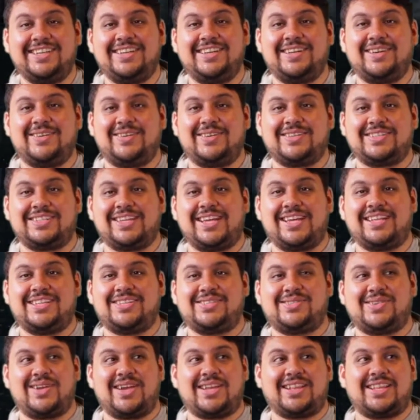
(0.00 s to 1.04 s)
because I got
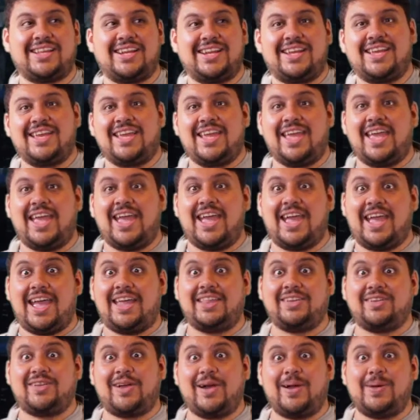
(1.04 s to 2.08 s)
distracted.
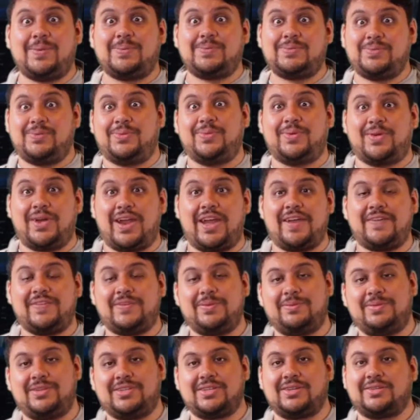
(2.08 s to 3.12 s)
And the cops were
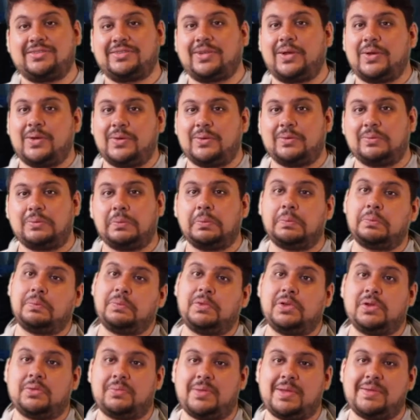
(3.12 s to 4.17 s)
after me, so I was like, oh,
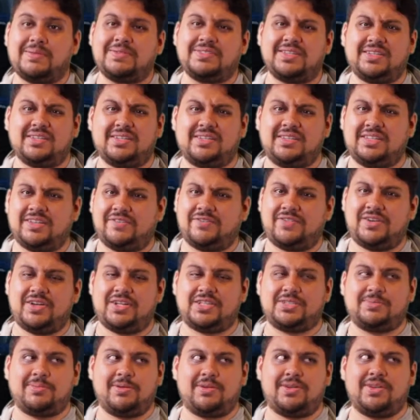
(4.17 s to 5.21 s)
maybe it's a different
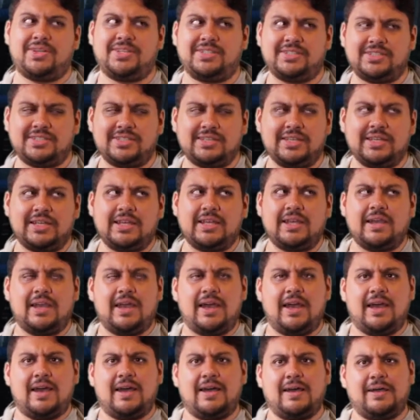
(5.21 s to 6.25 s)
experience.
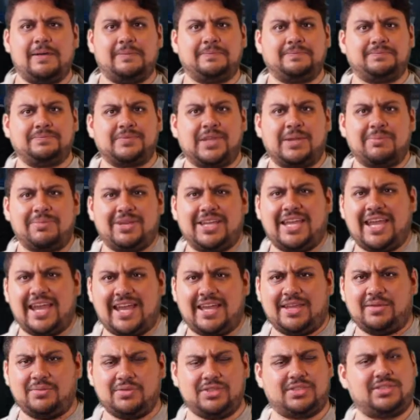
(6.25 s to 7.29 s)
But
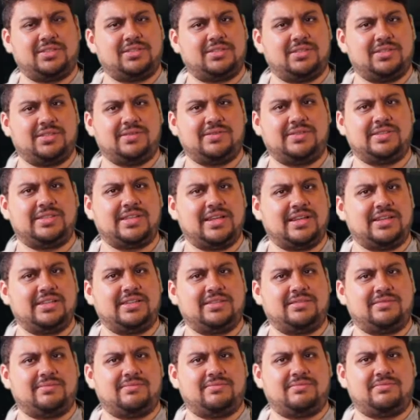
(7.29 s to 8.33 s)
yeah, it was kind
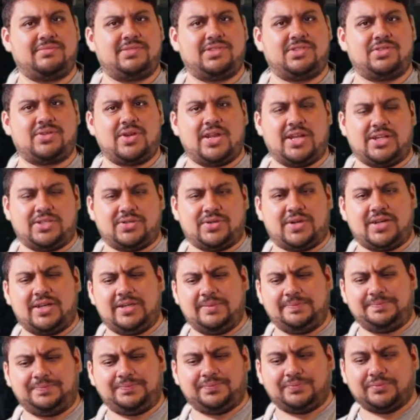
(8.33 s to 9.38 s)
of strange,
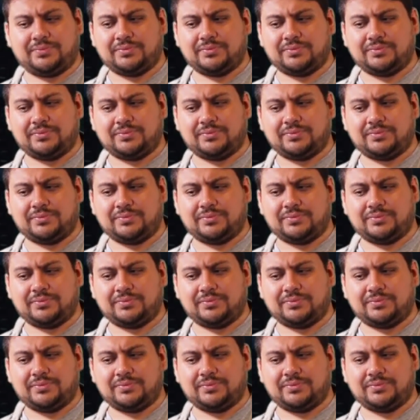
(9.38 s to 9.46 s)
right?